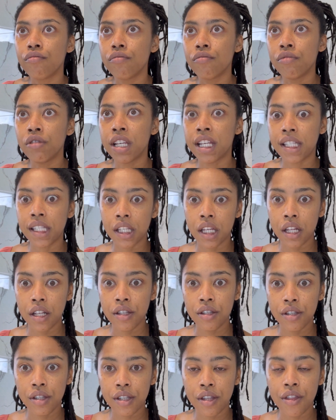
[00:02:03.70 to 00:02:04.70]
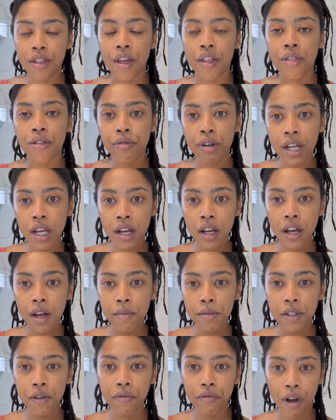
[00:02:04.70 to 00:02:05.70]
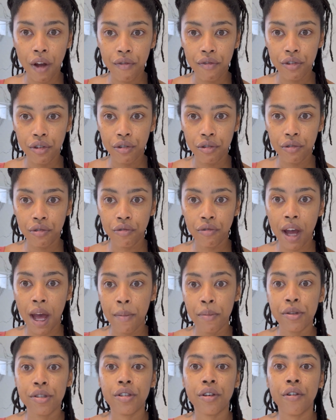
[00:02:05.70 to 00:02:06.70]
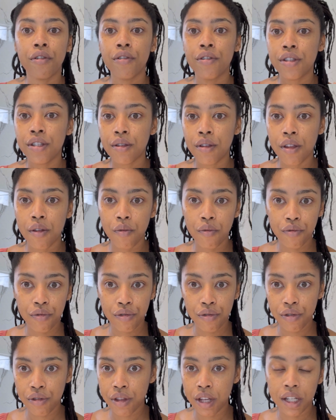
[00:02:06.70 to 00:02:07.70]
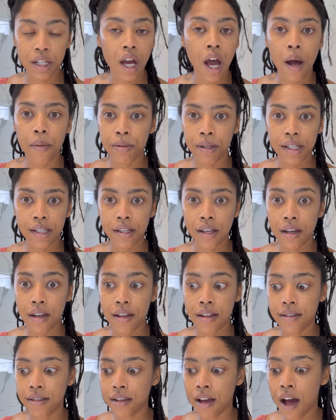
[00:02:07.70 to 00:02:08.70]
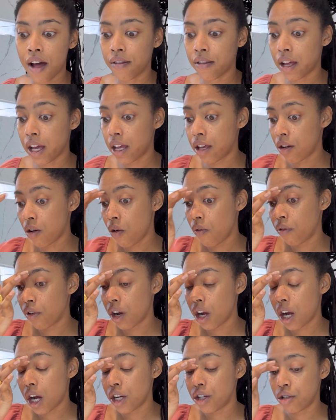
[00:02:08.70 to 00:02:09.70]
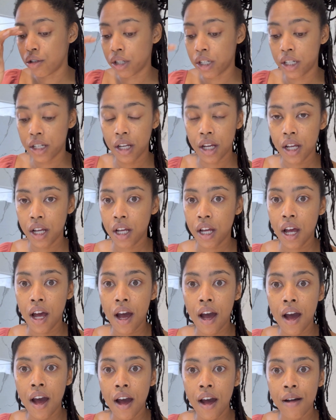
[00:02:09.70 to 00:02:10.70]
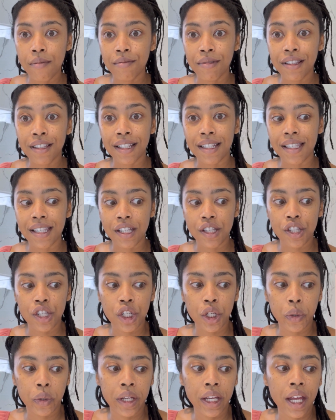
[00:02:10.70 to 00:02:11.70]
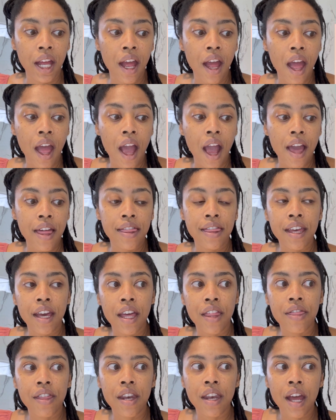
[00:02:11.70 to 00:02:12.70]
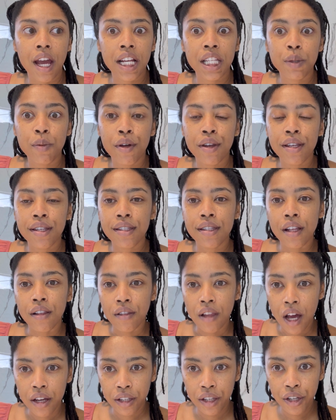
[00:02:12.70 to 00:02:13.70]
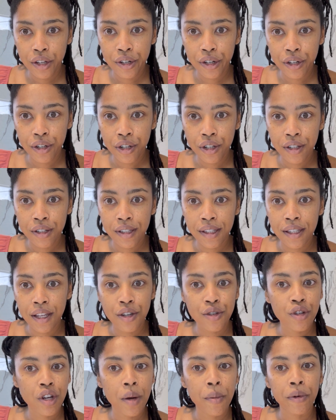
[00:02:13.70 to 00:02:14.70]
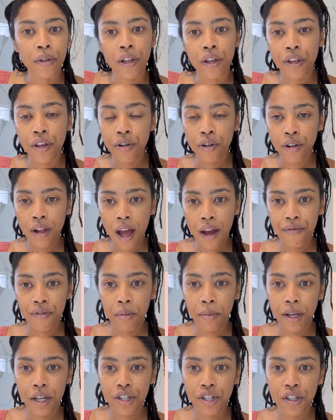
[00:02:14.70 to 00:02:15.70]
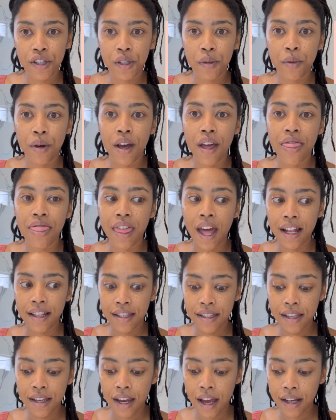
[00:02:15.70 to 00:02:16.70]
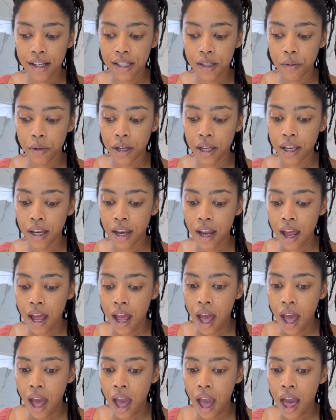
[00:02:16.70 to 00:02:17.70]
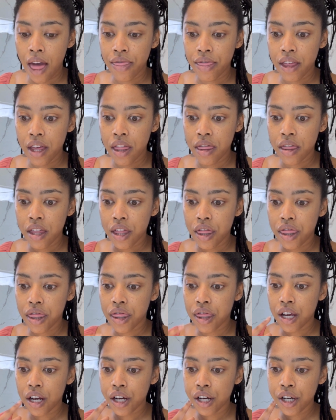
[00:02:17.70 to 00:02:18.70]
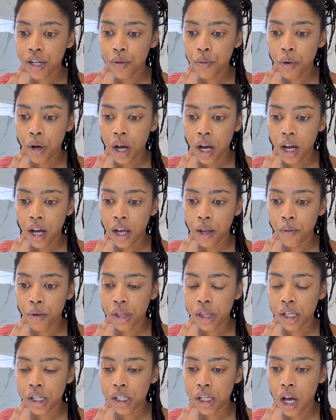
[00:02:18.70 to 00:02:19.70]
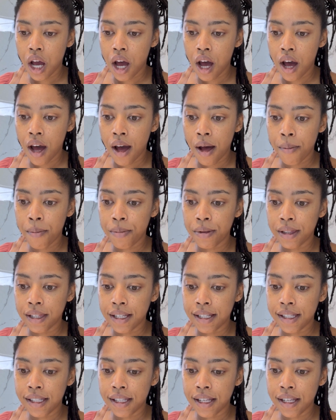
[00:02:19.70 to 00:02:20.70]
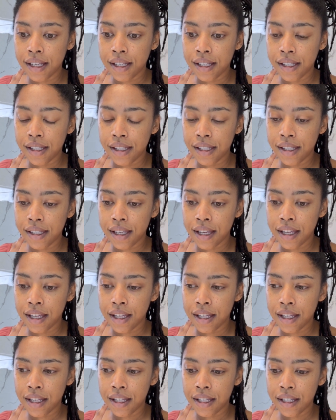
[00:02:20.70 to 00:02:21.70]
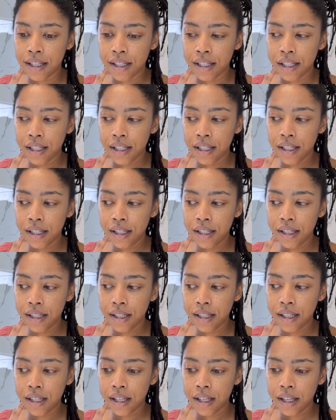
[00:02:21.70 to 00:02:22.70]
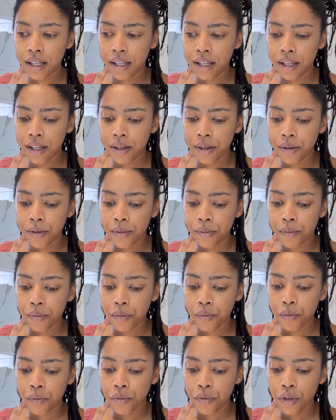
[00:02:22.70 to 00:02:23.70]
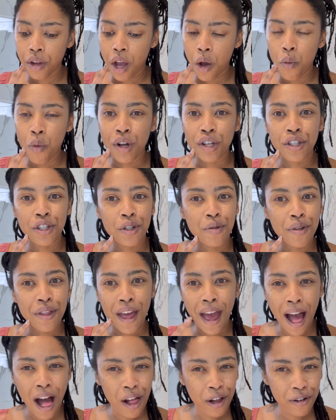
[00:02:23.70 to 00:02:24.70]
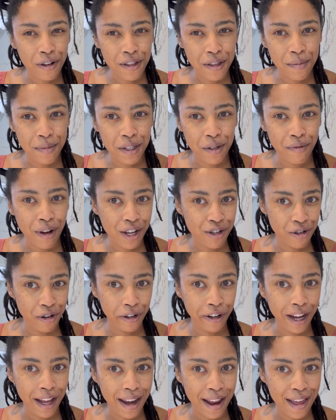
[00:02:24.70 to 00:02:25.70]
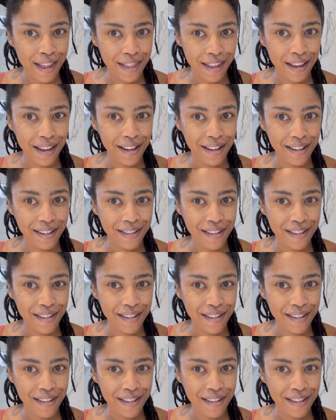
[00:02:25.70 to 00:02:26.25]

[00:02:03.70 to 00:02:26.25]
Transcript: listens, the 3 incomes of revenue episodes, the top listen. It's got like over 100 listens to it. Then the next one is the Lucky Girl Syndrome or Lucky Girl Affirmations one. That's the next one. And then the 3rd one with the top listens is what to do with the algorithms in retrograde, I think.